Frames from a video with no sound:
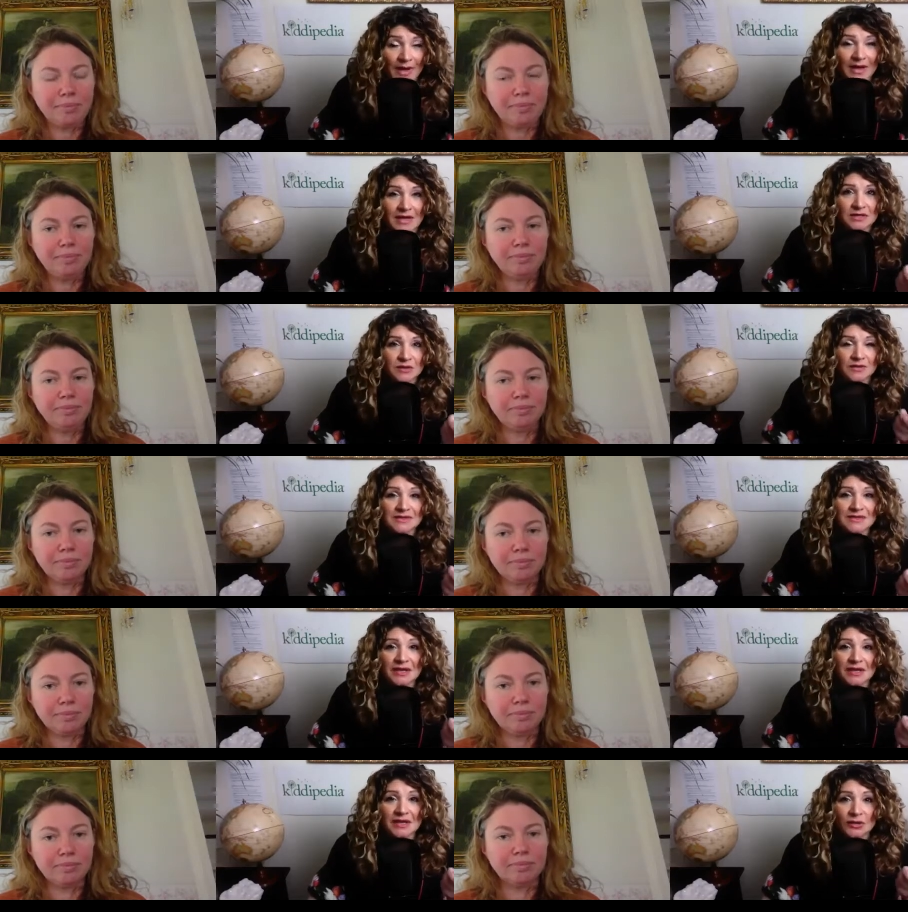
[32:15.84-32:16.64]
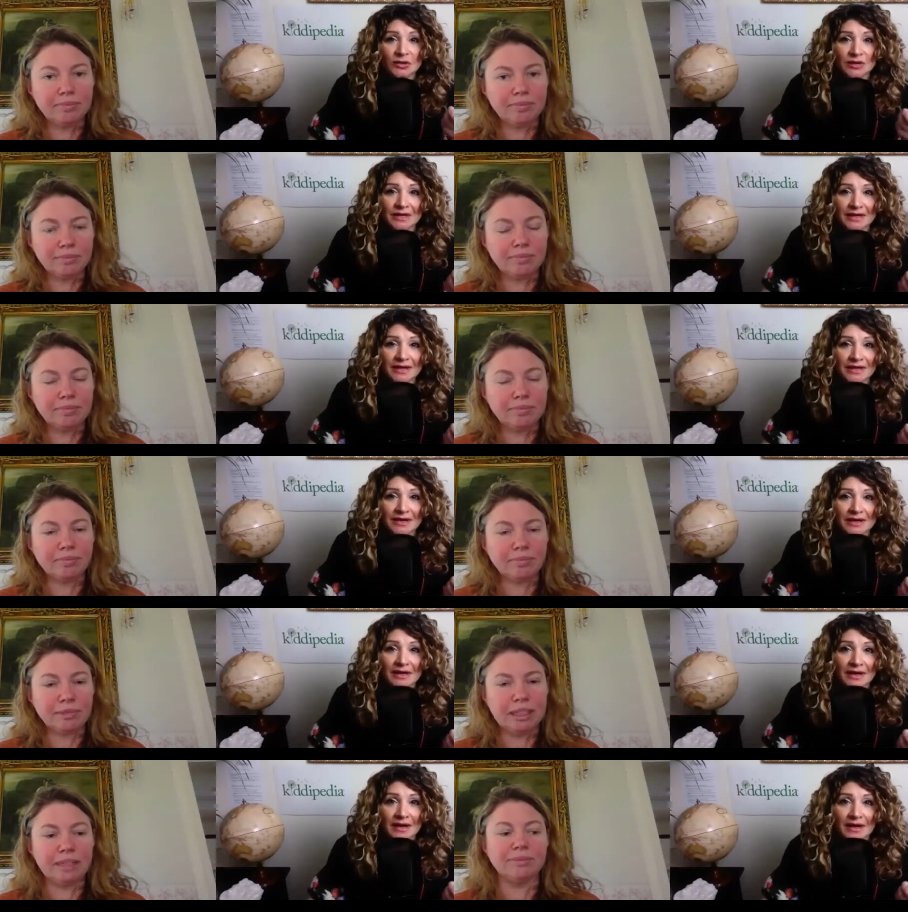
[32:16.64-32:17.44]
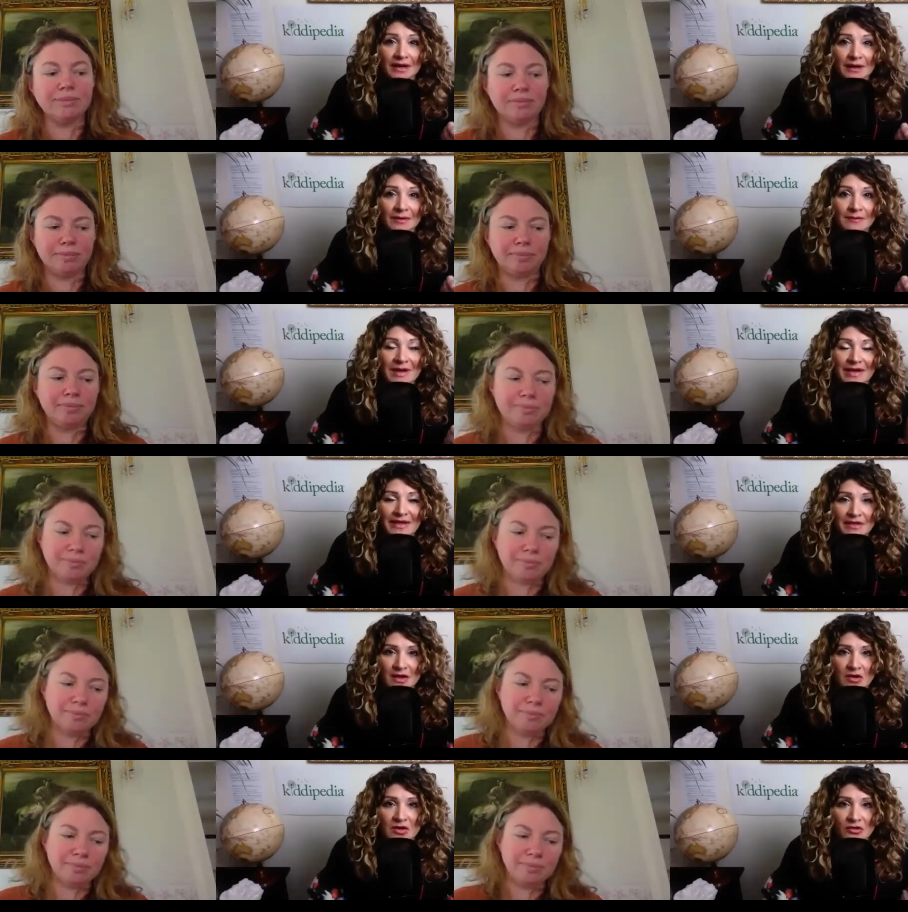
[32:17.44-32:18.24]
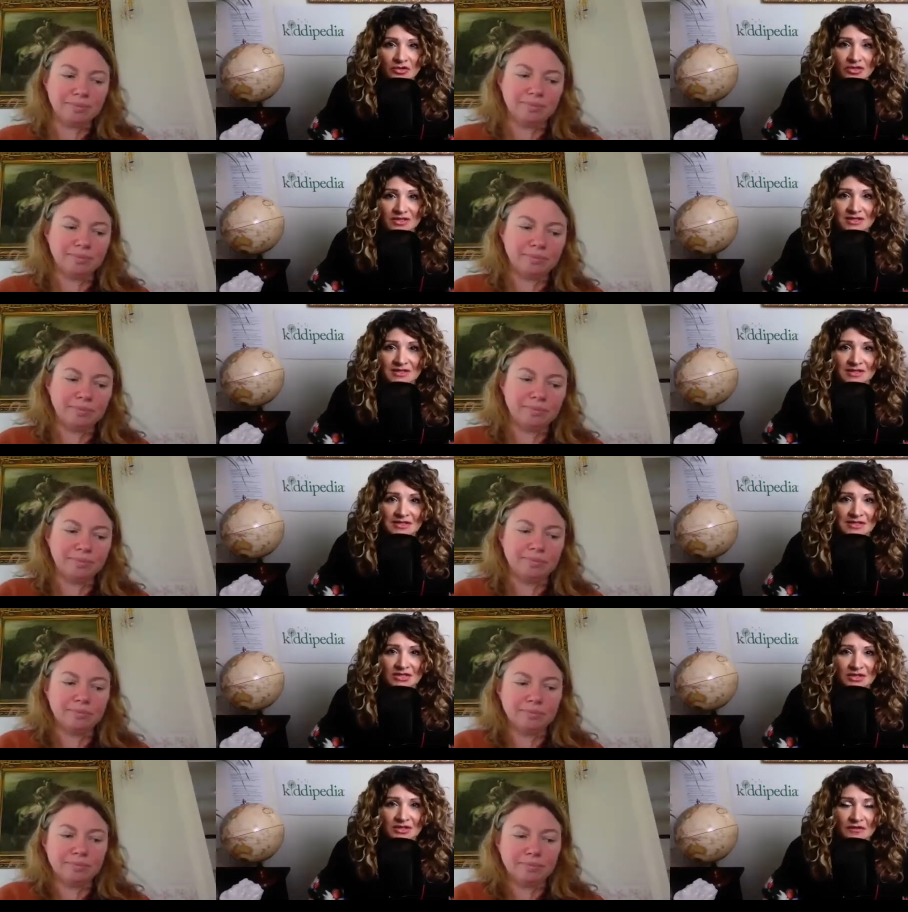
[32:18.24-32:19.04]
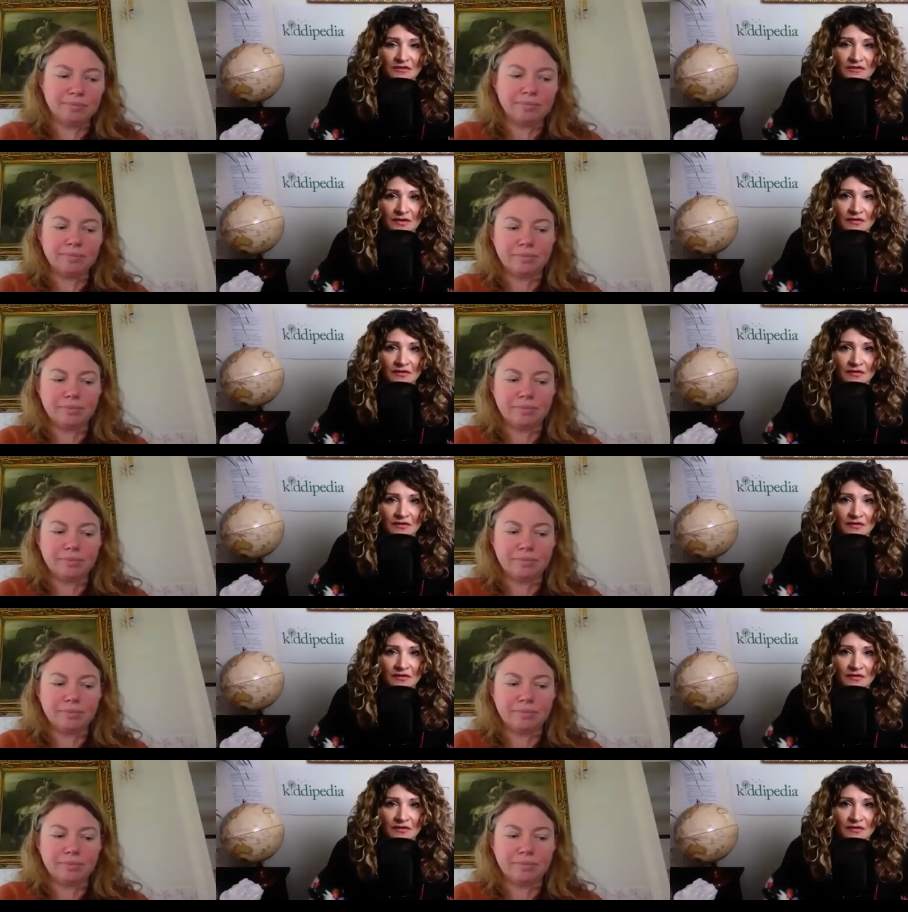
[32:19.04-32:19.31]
Speaker 1: as you were saying earlier, uh, making that conscious decision of,